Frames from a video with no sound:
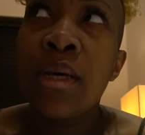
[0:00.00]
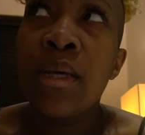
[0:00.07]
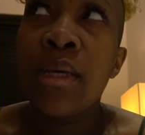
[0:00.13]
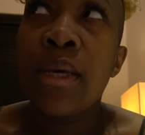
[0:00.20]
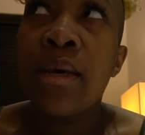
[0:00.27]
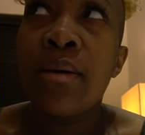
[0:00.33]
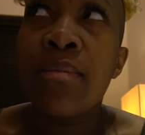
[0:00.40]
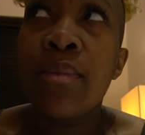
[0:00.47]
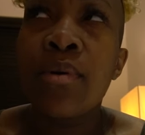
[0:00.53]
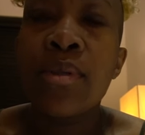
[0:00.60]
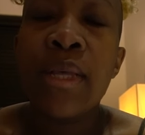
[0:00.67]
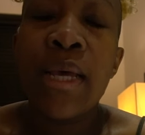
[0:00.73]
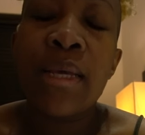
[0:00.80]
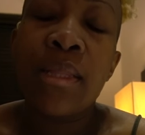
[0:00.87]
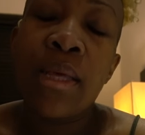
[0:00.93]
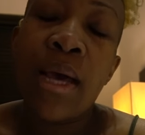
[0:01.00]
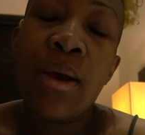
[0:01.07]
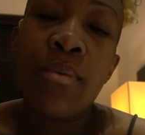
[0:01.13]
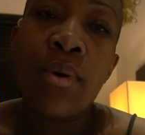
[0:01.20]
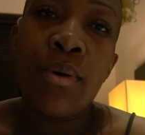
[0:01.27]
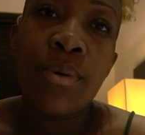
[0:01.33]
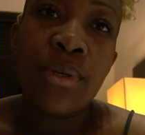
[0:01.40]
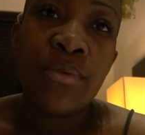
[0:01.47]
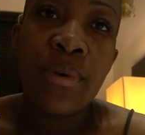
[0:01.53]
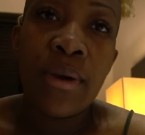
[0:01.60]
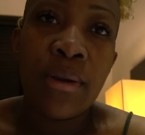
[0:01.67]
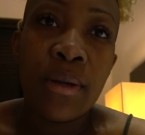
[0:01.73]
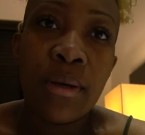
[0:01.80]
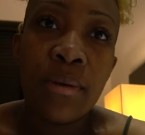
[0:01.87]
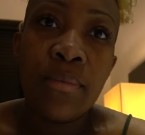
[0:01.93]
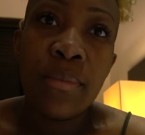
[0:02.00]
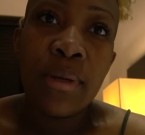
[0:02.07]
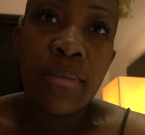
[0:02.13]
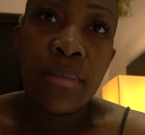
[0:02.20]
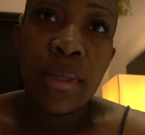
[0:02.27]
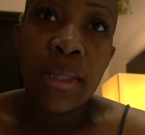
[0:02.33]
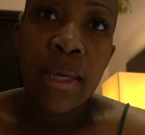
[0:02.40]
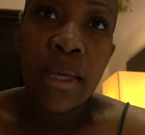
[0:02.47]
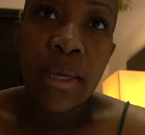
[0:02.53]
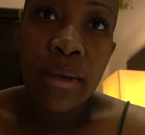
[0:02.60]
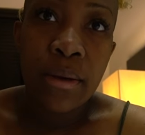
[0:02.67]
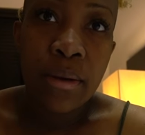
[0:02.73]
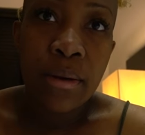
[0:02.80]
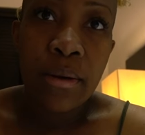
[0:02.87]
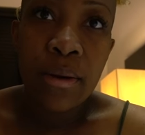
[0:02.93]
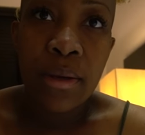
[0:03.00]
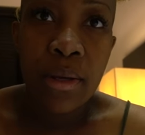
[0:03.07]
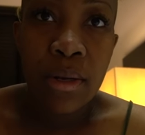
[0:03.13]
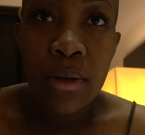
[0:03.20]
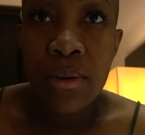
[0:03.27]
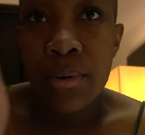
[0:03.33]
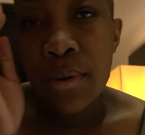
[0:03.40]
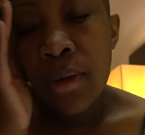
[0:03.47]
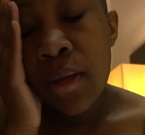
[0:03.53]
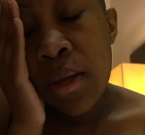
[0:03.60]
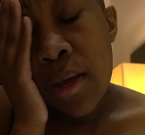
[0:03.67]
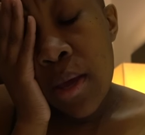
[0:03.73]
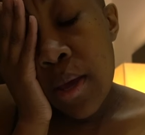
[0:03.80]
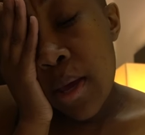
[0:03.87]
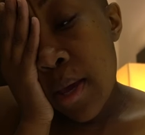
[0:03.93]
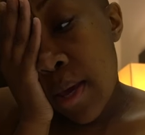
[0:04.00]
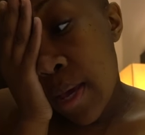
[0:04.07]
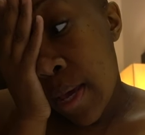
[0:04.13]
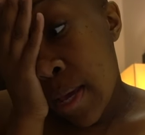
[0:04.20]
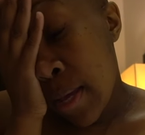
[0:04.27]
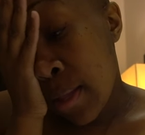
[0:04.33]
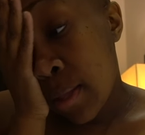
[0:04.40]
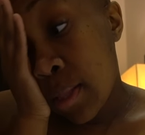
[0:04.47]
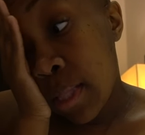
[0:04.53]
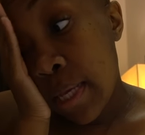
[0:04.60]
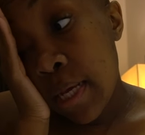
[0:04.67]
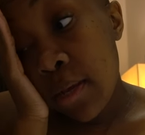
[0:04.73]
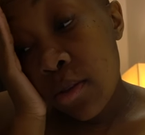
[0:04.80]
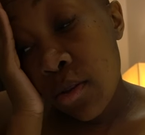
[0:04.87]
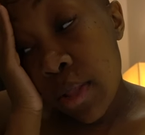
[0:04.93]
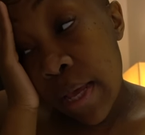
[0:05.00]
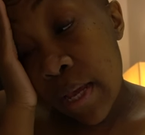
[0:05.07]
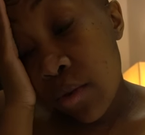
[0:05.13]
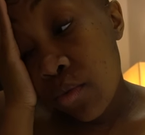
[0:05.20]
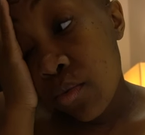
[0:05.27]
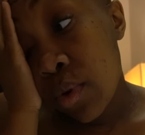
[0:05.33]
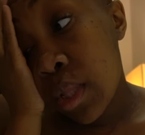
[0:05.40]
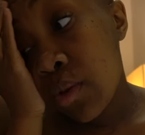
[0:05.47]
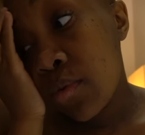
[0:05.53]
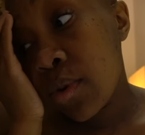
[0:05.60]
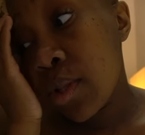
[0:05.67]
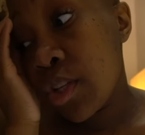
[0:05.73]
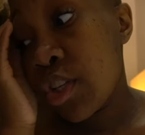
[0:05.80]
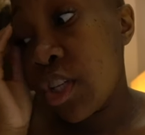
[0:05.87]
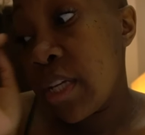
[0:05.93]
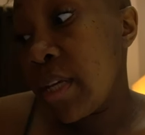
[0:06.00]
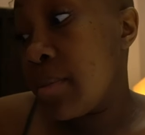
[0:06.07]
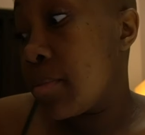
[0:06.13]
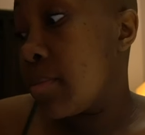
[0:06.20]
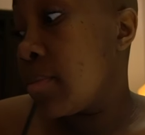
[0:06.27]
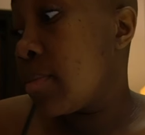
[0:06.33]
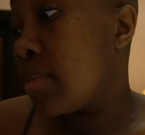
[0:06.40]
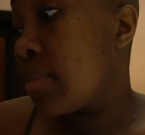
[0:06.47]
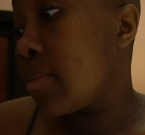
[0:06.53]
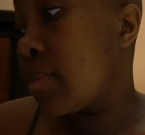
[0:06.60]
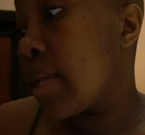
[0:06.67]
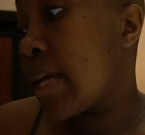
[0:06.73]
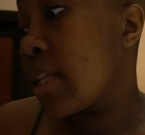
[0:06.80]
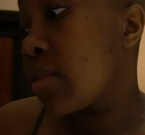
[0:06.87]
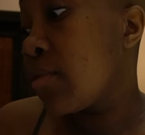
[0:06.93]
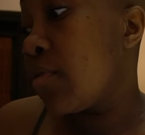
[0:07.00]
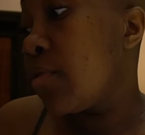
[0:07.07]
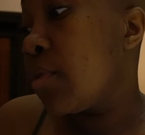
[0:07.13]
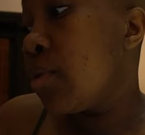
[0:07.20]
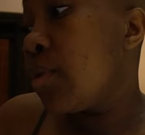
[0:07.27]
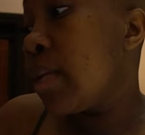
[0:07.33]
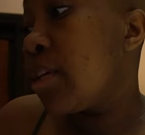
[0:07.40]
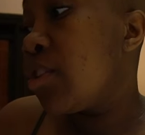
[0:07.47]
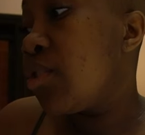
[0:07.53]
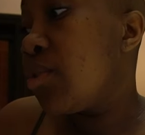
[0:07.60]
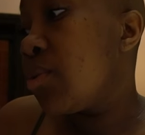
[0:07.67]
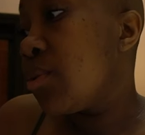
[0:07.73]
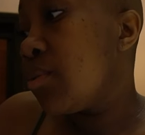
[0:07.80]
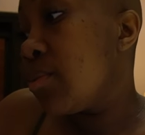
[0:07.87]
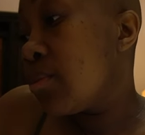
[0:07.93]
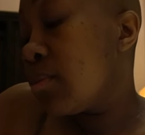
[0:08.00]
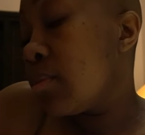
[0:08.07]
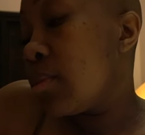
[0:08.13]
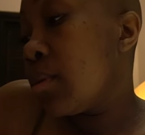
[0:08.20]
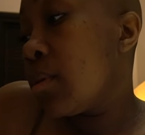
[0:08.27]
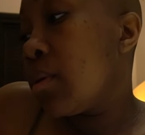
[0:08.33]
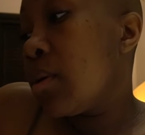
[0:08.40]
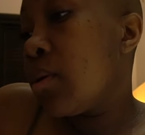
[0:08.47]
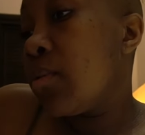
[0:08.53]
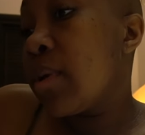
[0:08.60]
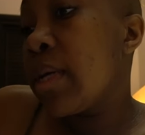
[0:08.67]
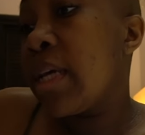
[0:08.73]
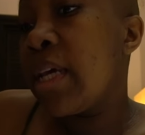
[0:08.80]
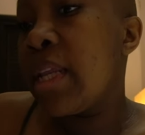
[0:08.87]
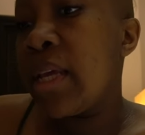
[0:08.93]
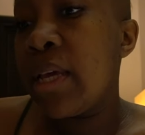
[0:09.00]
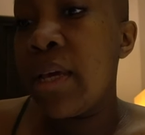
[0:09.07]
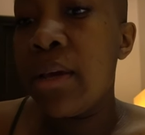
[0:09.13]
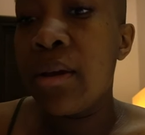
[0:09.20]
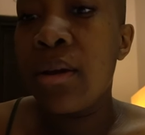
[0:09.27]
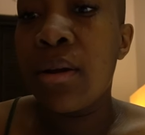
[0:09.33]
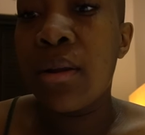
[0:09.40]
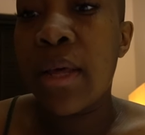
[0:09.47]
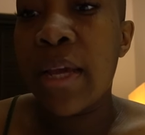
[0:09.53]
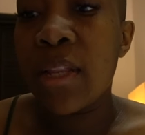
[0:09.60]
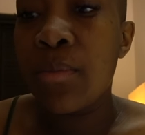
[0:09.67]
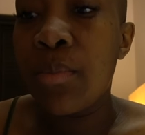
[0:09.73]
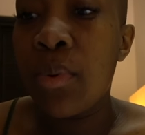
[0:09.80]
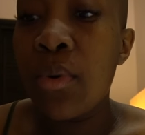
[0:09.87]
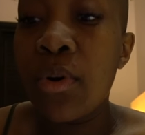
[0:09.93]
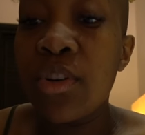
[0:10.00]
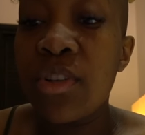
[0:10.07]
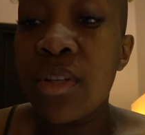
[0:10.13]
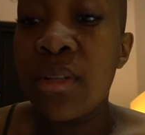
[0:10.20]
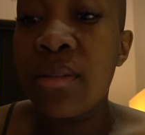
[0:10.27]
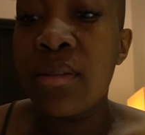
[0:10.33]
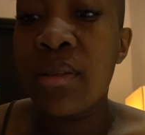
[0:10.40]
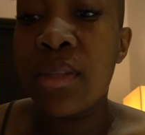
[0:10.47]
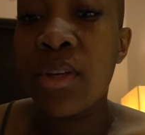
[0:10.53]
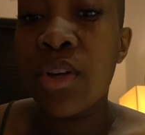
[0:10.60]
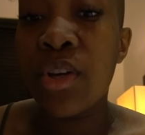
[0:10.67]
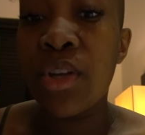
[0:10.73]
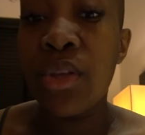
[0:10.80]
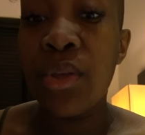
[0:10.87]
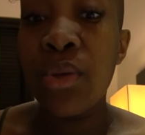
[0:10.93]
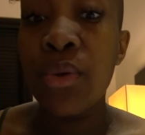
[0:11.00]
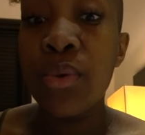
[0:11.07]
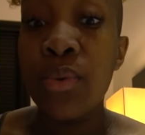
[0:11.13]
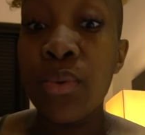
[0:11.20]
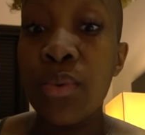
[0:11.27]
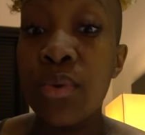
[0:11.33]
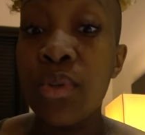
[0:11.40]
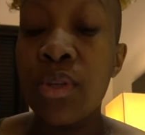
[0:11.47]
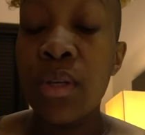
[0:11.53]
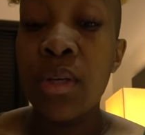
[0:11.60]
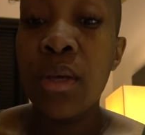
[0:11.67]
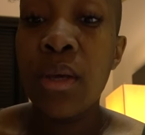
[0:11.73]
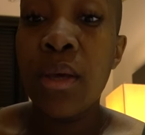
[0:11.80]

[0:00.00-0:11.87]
yeah, most likely I will always round up and be like, here, you know. And things are like really, really cheap. Like the food that you would get here, like the portions, they're huge.